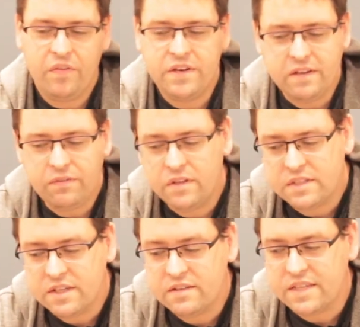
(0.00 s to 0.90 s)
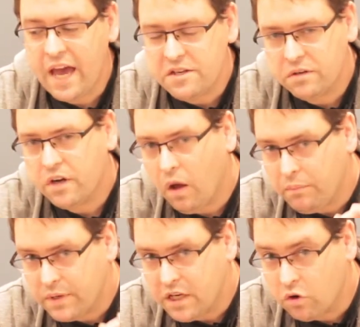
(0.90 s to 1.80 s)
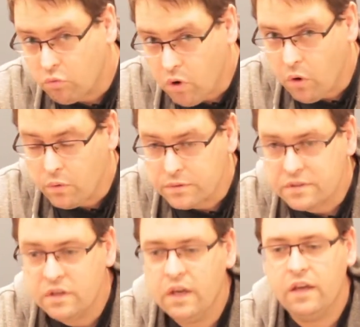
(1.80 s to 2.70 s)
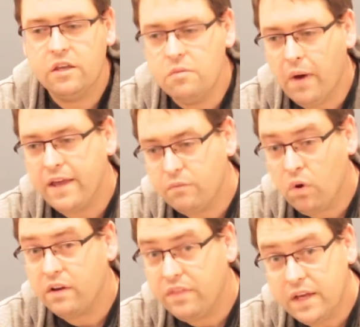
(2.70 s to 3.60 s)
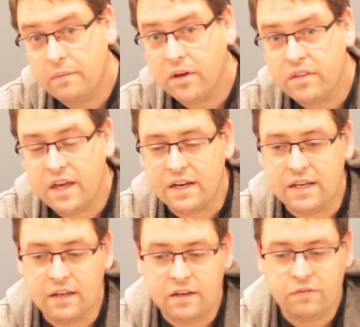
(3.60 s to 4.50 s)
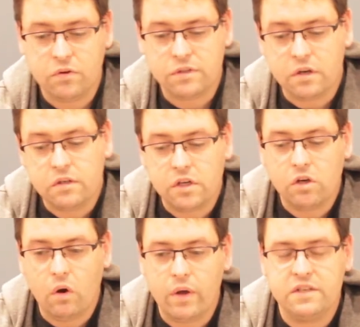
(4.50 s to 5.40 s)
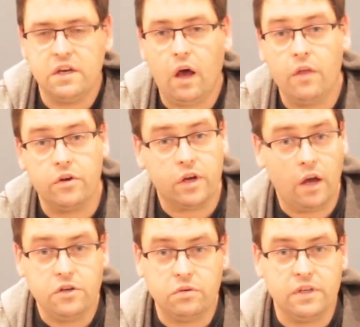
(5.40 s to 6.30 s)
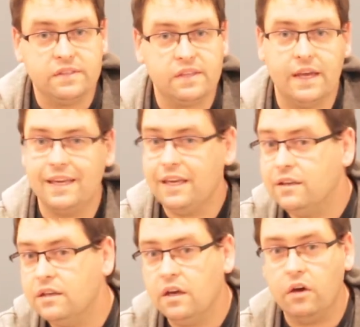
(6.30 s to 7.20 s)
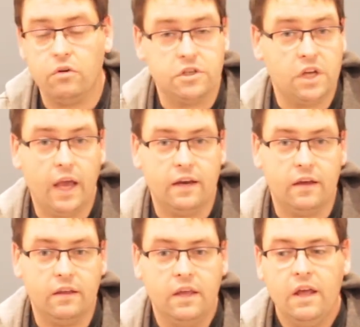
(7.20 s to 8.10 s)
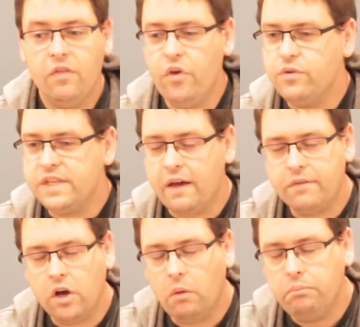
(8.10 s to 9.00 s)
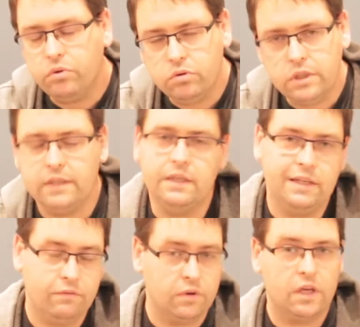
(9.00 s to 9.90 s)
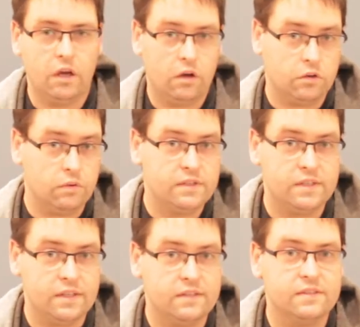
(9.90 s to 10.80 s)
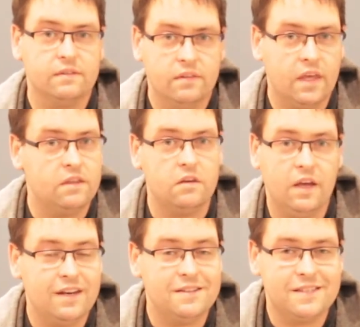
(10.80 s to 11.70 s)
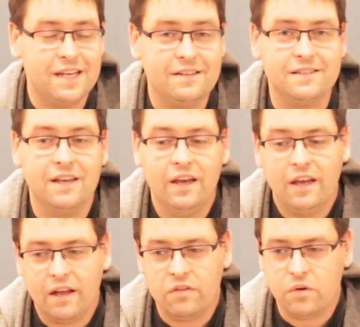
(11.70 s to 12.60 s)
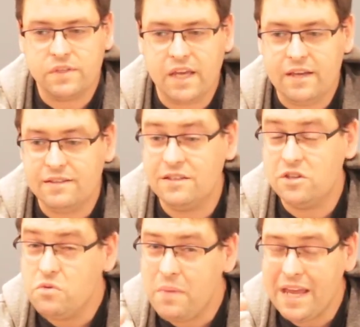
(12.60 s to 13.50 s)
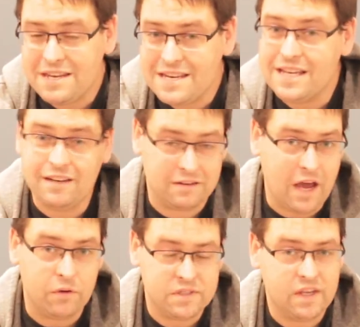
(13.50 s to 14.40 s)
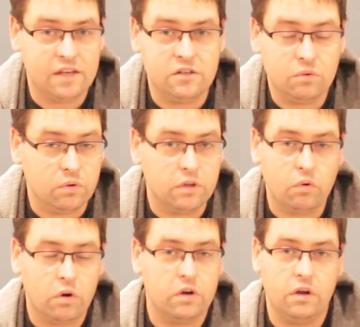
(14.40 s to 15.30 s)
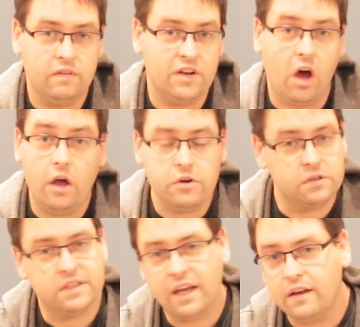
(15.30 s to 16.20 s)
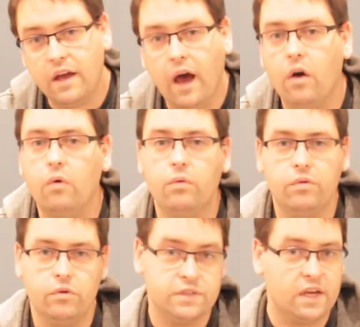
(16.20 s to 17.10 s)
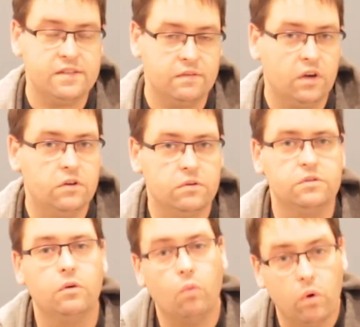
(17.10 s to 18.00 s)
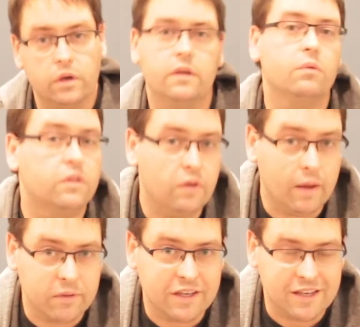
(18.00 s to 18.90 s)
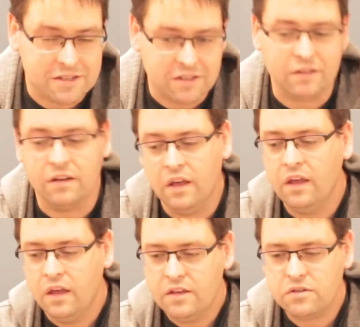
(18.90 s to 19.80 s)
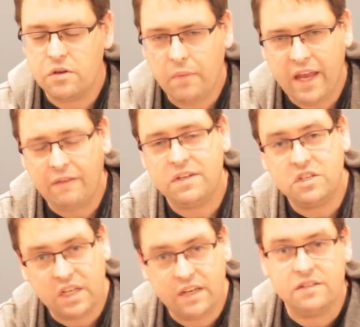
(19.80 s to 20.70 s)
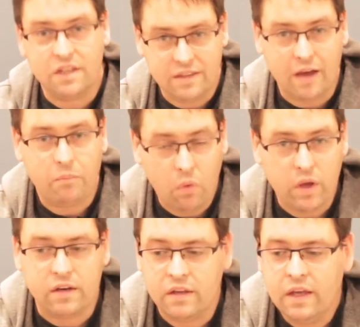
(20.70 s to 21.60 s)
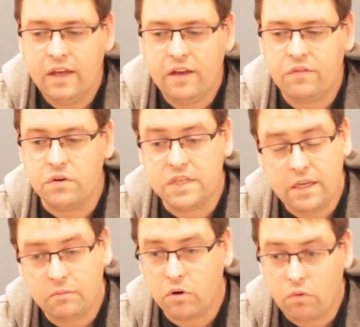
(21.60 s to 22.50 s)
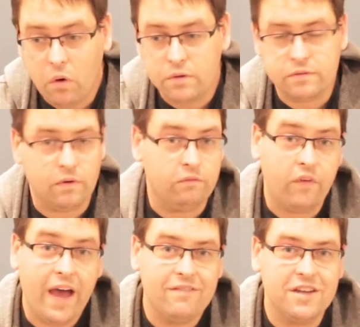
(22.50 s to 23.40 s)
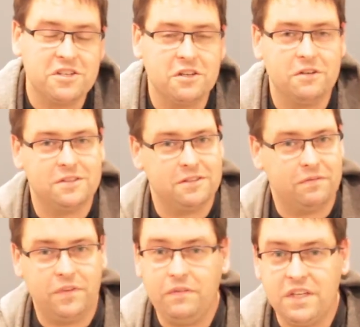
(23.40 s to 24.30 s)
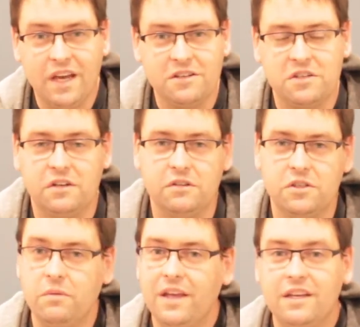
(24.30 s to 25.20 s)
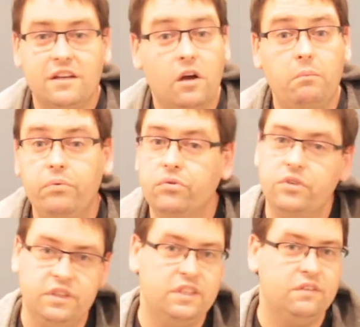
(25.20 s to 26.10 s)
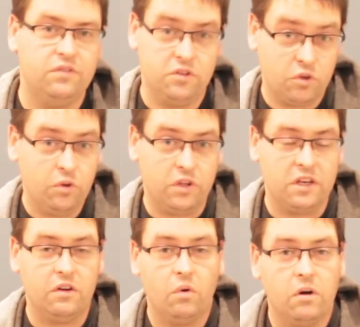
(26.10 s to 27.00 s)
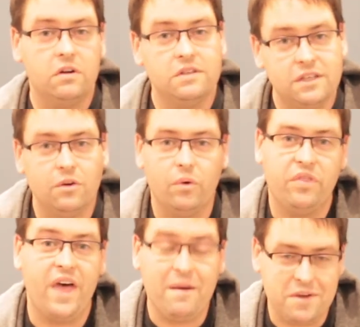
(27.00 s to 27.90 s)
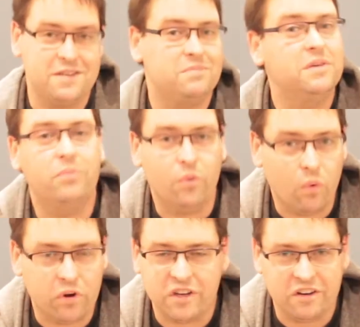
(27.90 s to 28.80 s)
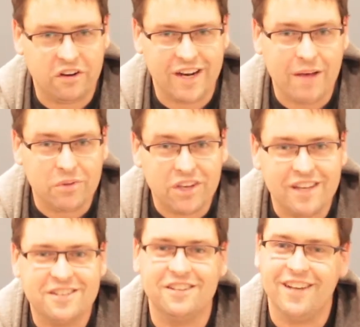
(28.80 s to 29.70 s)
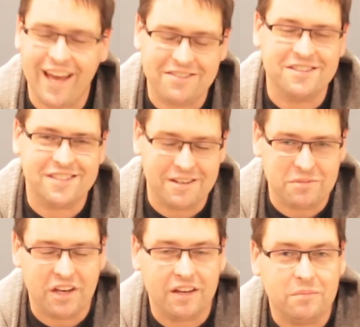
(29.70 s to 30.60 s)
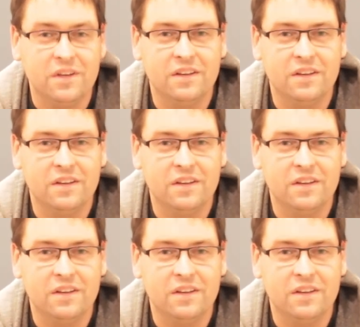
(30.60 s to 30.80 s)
The difference is, as your company grows, you might want to think about that again. If you start to go into other countries like India or China, those have completely different characteristics than the United States. In those cases, you may need an outside tool in order to even understand how those kinds of countries are working with your application. So you might have to change at that point. If your team grows from 5 engineers to 50 engineers, you might need completely different tooling in order to deal with that many people working on an application at the same time.